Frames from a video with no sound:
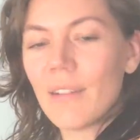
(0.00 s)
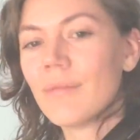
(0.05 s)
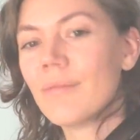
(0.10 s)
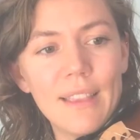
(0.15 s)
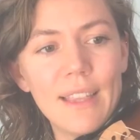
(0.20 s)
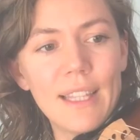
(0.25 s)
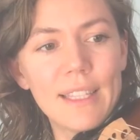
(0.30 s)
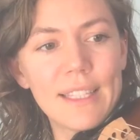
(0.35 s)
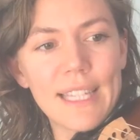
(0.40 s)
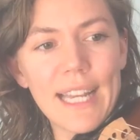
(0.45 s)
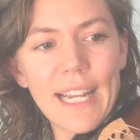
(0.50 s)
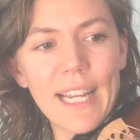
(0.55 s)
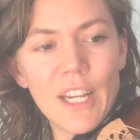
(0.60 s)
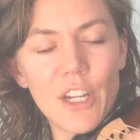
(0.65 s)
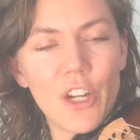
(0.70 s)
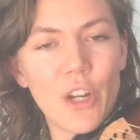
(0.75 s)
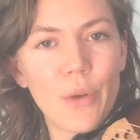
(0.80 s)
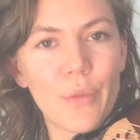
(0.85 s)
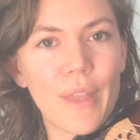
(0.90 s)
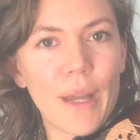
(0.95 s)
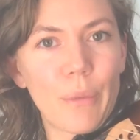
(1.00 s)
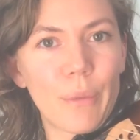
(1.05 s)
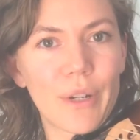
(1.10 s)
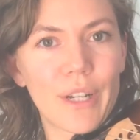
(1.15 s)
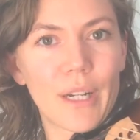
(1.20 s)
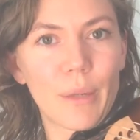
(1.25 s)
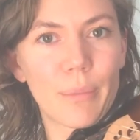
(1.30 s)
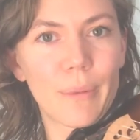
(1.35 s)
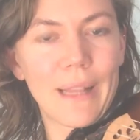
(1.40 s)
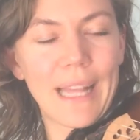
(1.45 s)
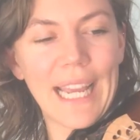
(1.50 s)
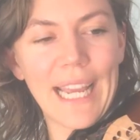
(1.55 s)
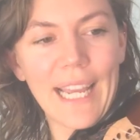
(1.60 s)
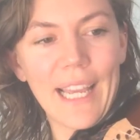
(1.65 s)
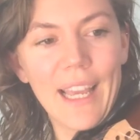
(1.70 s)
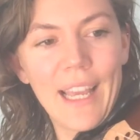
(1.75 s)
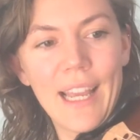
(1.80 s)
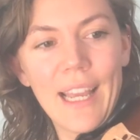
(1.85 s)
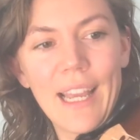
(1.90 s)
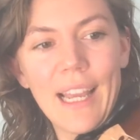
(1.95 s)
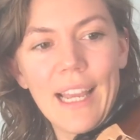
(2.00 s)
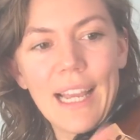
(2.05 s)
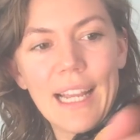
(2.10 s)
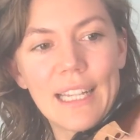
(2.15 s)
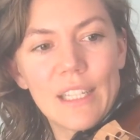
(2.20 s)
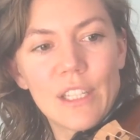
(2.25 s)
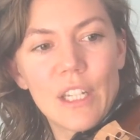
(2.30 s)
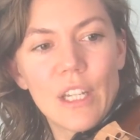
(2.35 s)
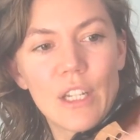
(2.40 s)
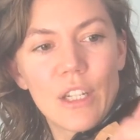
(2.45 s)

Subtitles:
The second note that we're going to play is